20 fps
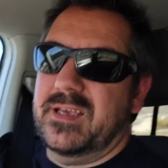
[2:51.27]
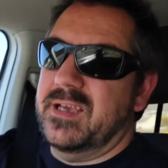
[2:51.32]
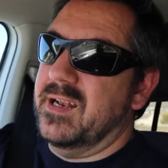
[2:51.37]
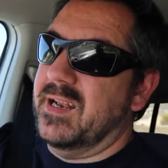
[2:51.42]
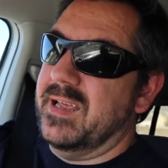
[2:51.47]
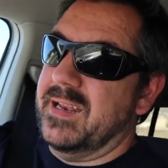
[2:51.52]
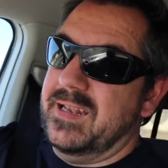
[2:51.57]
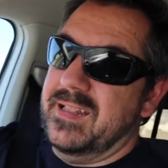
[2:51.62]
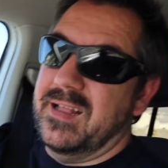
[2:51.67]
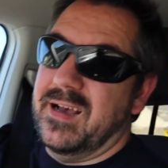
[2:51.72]

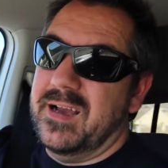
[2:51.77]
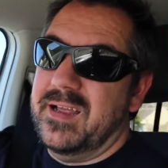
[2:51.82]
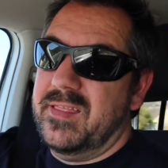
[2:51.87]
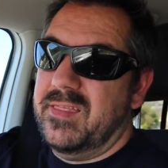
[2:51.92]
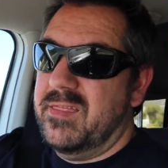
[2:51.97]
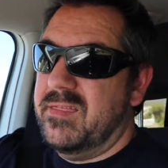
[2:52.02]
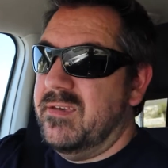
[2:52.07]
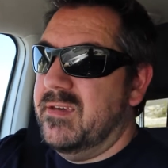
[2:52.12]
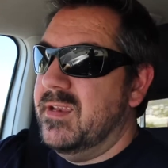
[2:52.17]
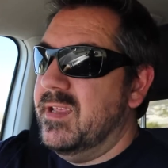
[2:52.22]
like
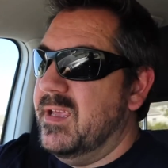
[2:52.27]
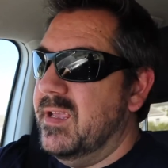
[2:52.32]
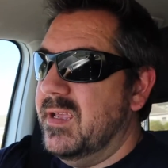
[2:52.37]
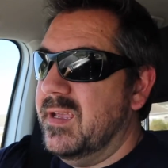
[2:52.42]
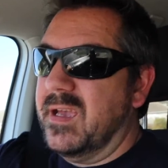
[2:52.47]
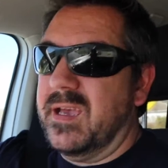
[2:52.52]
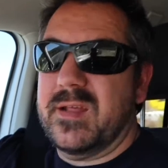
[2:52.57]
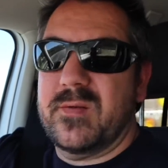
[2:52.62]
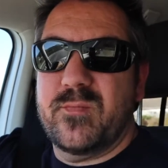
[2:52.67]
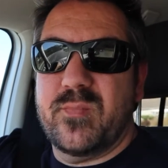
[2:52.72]

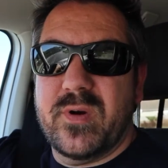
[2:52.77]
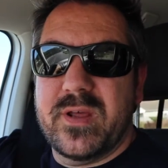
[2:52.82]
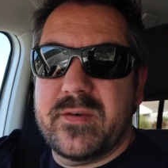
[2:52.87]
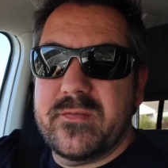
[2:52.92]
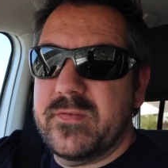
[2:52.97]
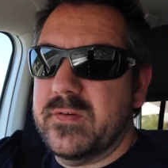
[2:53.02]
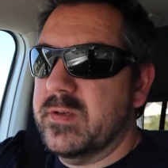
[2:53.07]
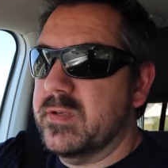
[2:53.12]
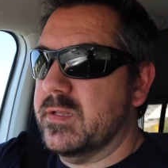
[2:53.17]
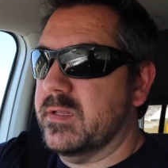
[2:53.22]
9:30, had
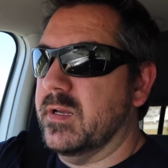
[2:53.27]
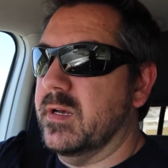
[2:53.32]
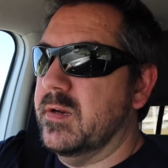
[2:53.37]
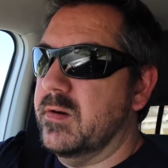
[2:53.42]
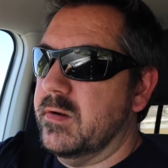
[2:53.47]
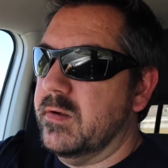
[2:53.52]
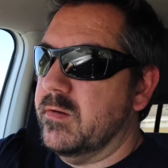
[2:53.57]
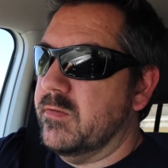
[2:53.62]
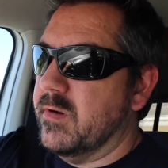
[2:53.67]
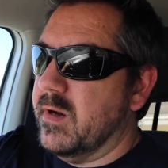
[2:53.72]
breakfast.
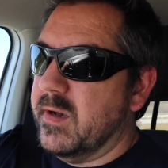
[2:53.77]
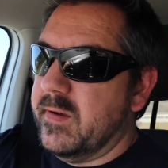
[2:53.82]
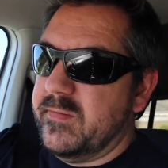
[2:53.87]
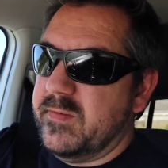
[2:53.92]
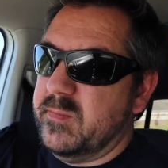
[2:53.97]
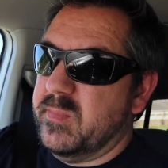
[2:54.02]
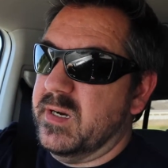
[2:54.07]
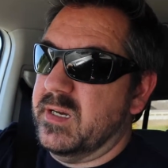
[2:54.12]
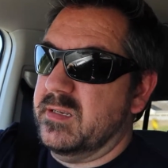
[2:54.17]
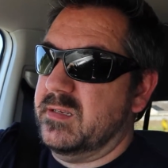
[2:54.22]
Andre
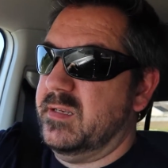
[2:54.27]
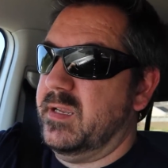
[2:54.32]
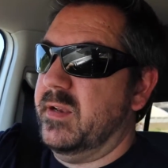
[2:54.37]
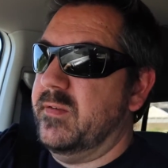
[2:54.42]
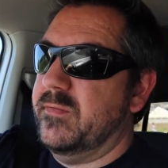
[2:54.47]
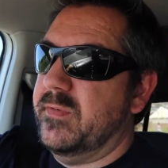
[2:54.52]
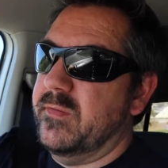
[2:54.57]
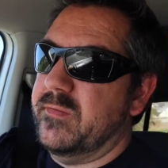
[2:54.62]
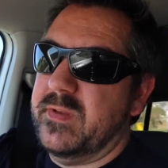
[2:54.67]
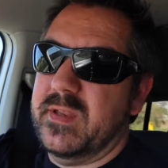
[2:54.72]
arrived about
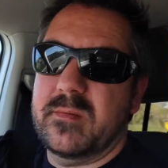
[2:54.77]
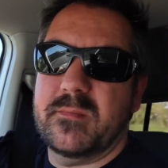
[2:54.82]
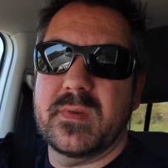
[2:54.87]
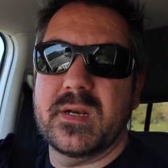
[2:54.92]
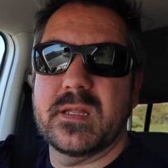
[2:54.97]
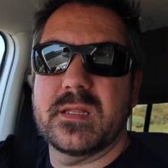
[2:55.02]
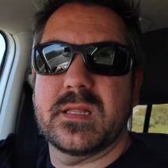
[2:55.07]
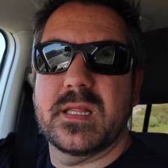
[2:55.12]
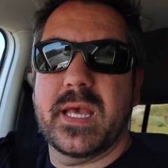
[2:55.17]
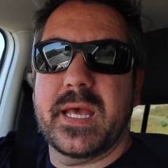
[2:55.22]
10-15
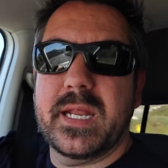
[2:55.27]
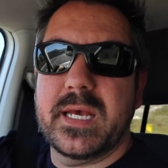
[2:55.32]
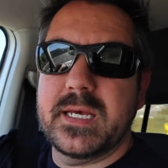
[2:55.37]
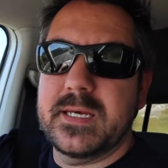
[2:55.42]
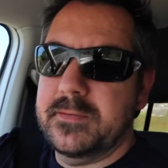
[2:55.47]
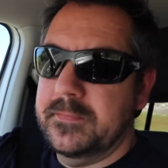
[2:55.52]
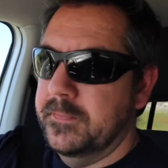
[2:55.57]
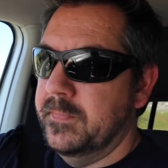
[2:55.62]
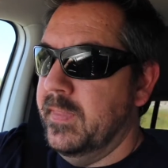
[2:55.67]
minutes later.